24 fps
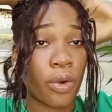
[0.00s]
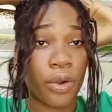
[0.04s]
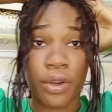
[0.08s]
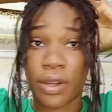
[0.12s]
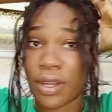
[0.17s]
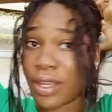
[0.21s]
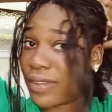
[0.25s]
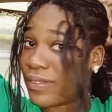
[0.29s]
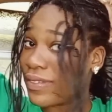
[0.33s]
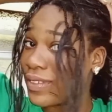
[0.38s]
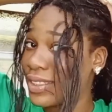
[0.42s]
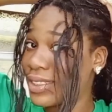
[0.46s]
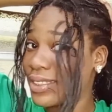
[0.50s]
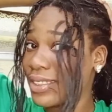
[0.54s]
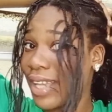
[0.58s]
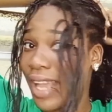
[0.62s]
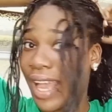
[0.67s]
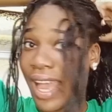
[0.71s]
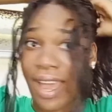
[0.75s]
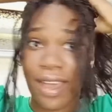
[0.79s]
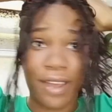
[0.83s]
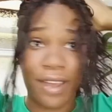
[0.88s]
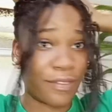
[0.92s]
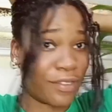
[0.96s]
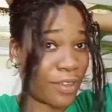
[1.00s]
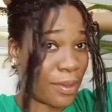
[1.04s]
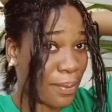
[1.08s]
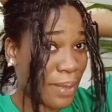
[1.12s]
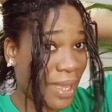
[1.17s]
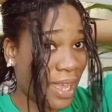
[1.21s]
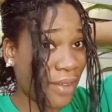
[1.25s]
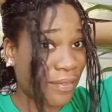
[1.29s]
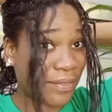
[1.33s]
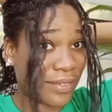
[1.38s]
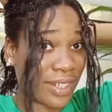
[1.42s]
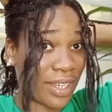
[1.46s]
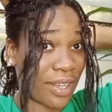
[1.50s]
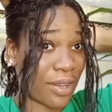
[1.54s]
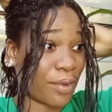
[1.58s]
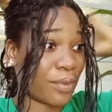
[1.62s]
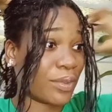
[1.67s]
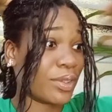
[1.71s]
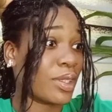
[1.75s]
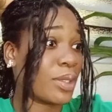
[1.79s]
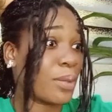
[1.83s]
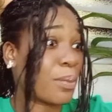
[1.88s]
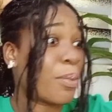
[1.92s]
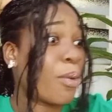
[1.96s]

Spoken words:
or if it's a half up, half down.